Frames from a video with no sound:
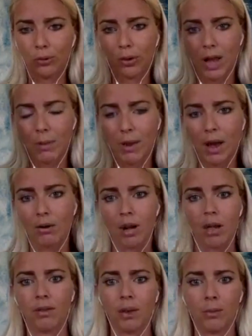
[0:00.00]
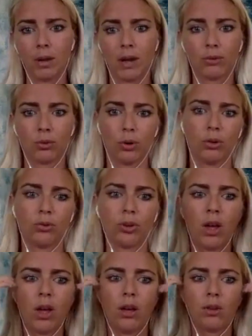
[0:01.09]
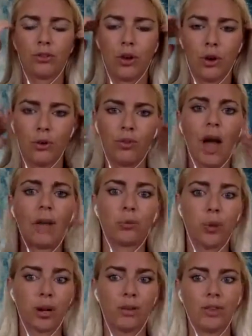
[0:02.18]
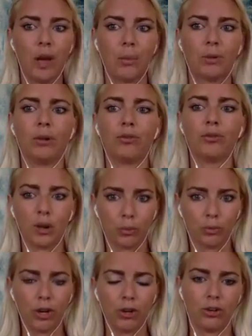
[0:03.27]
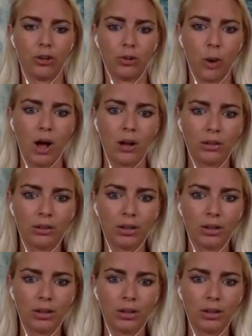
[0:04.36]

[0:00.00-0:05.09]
will climb out, and then we have squirrels. So that's one example of transportation as well.